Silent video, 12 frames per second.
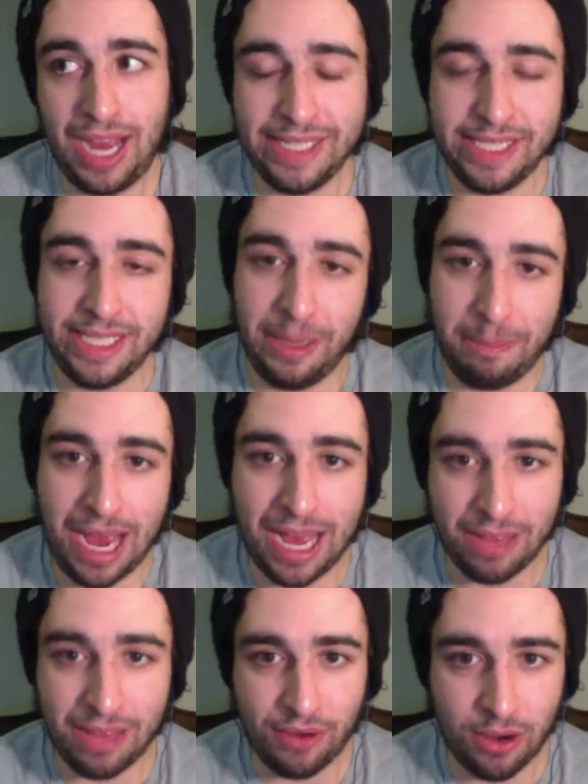see a
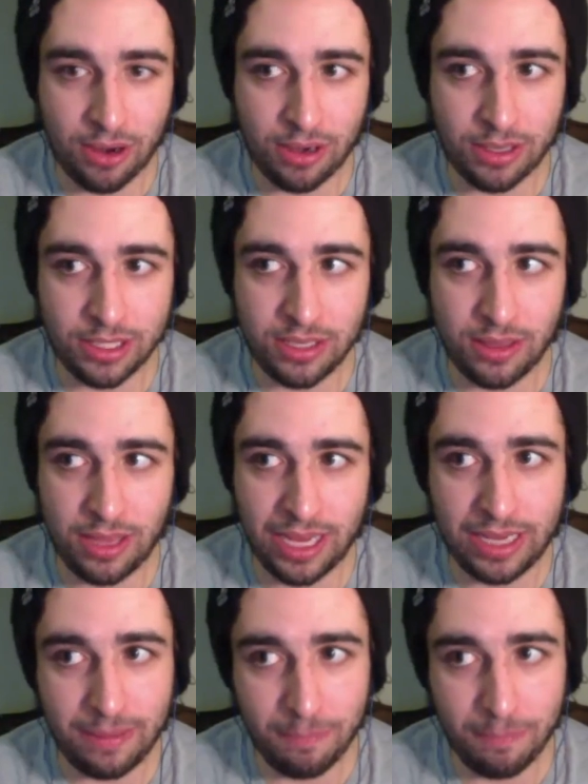path for her to like